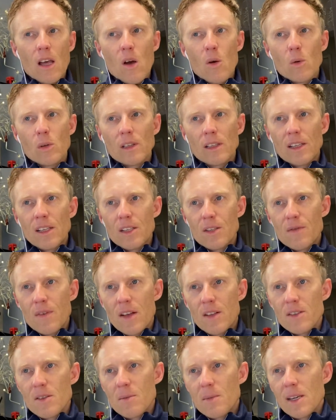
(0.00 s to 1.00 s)
Leeds
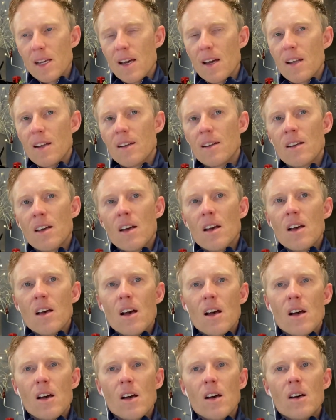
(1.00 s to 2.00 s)
phantom again.
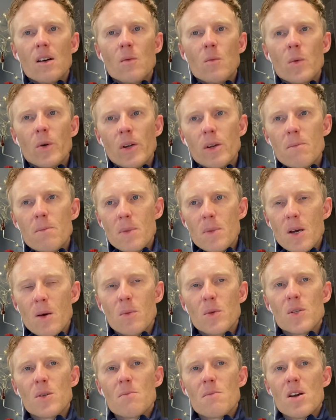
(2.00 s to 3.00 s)
We're going to able
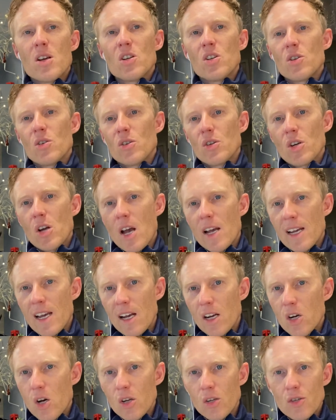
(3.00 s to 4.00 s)
to measure again
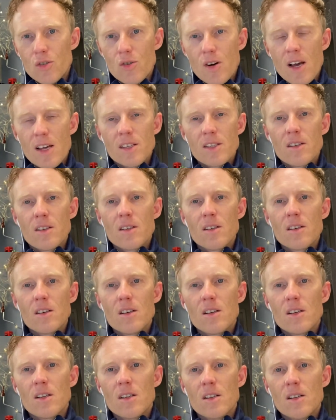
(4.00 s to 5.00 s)
contrast,
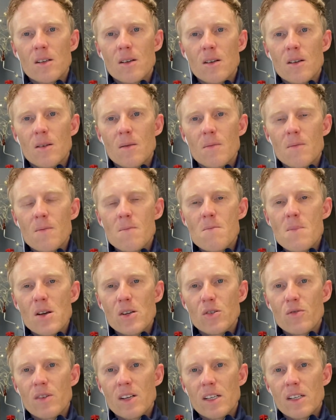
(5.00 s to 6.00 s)

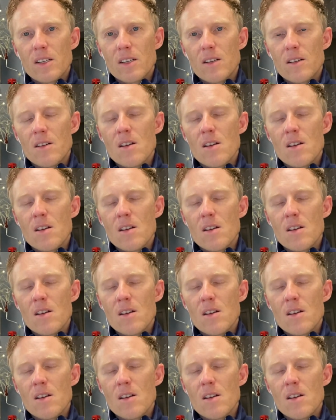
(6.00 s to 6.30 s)
measuring